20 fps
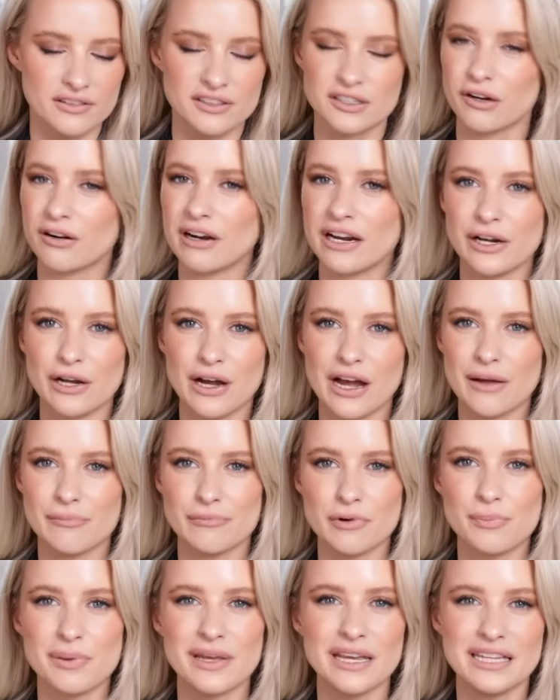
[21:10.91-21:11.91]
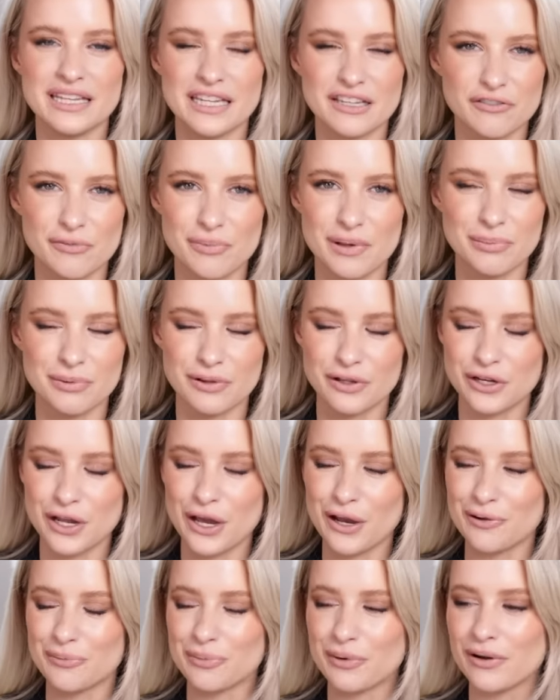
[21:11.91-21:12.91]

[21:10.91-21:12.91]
sorry, I know I'm repeating this for people that know,